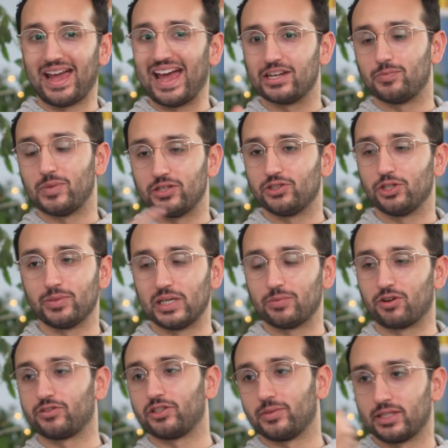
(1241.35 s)
and be stupidly
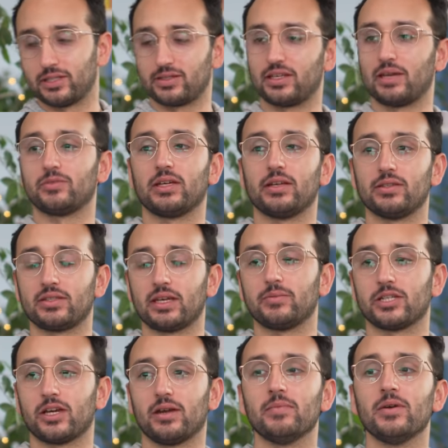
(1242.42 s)
profitable at the
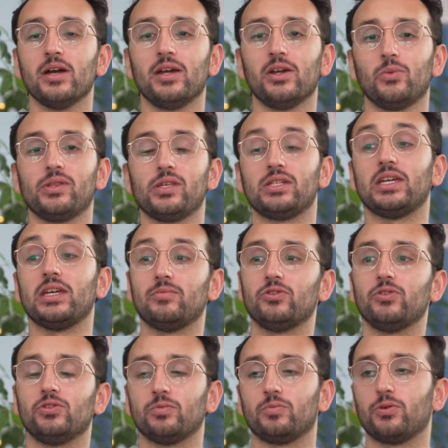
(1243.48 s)
same time with a team
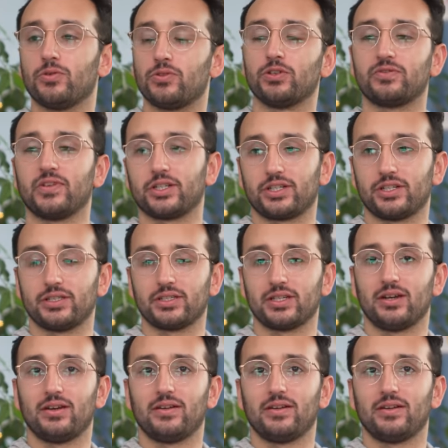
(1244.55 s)
to support those functions.